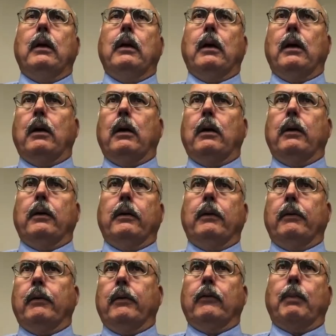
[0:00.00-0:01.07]
uh,
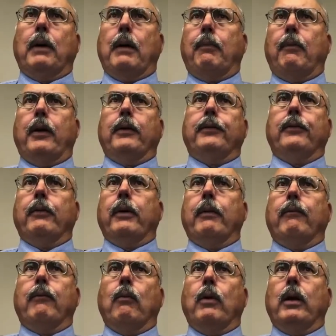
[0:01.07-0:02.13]
the spot price you're running
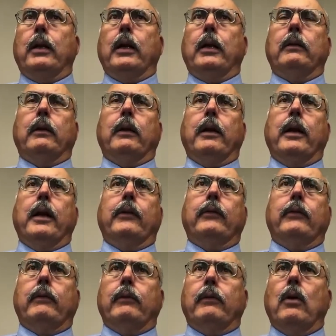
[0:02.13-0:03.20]
from one day to the
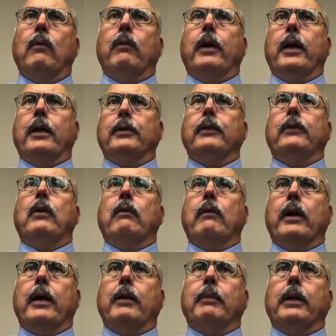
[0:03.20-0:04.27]
next, overnight, just over
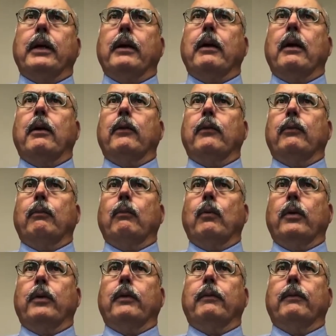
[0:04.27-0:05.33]
nine million dollars
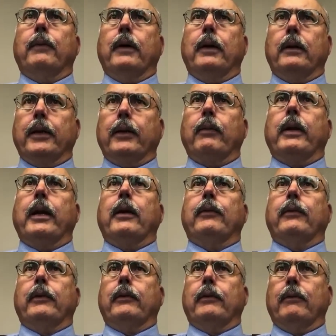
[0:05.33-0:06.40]
worth of uh, liquid
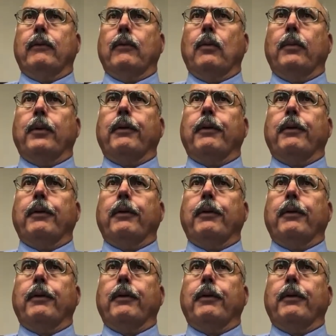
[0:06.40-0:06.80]
assets in the form of